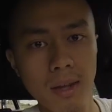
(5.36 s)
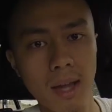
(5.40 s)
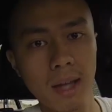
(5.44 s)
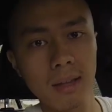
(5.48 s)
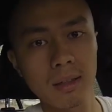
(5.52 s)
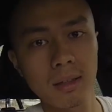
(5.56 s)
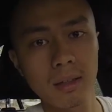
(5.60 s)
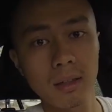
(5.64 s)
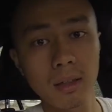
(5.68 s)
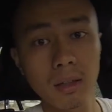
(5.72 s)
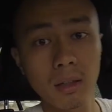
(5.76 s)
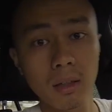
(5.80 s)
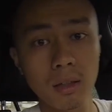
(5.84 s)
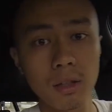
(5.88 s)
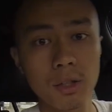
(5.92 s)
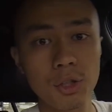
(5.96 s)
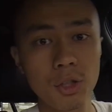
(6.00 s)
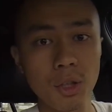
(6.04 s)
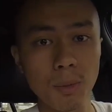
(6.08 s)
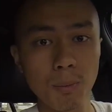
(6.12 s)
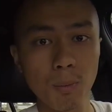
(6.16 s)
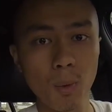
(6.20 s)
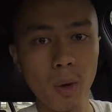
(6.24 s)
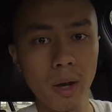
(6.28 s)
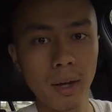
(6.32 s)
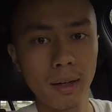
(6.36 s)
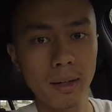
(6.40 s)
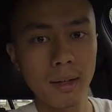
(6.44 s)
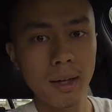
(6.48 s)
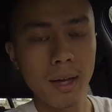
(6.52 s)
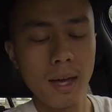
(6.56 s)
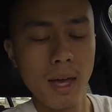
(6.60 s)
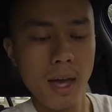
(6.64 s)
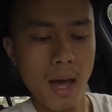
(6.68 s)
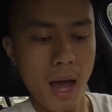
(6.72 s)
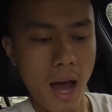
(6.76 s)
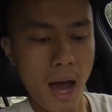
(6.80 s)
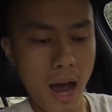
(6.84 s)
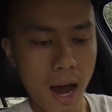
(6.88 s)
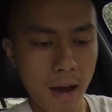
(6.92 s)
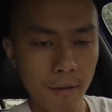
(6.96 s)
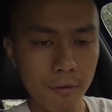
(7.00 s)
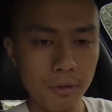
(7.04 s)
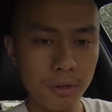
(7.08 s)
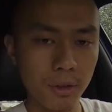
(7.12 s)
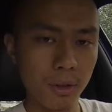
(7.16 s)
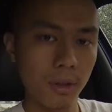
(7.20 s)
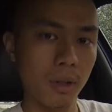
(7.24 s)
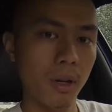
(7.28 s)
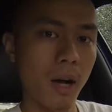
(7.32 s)
at the dealership went
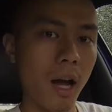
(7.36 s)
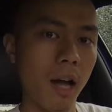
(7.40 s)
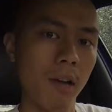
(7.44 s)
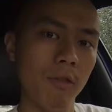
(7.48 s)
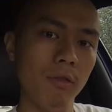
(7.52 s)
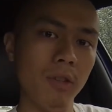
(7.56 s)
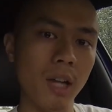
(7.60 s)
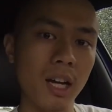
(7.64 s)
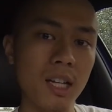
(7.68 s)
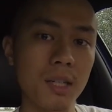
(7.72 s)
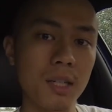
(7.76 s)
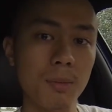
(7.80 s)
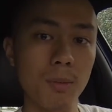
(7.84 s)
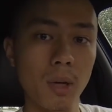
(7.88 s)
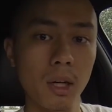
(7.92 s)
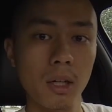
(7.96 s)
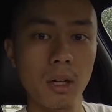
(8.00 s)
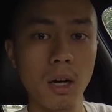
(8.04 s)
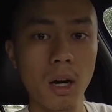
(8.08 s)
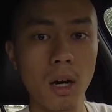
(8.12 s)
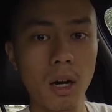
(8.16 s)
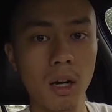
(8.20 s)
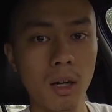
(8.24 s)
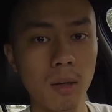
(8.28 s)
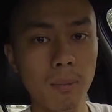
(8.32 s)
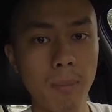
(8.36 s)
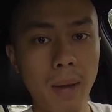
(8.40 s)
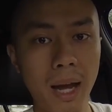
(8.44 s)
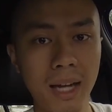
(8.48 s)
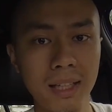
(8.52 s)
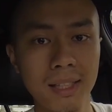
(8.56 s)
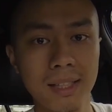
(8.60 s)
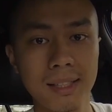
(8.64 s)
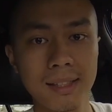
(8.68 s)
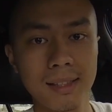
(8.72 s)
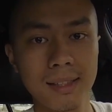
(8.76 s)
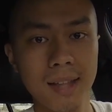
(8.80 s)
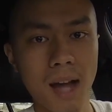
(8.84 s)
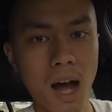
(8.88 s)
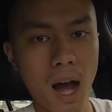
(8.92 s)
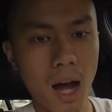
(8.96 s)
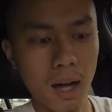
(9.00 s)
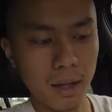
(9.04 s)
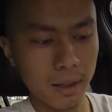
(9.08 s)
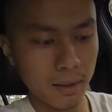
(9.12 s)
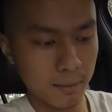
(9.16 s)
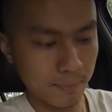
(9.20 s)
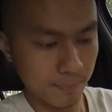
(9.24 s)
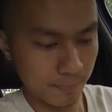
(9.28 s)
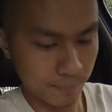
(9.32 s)
after I flashed my car back to
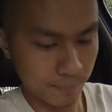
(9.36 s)
stock.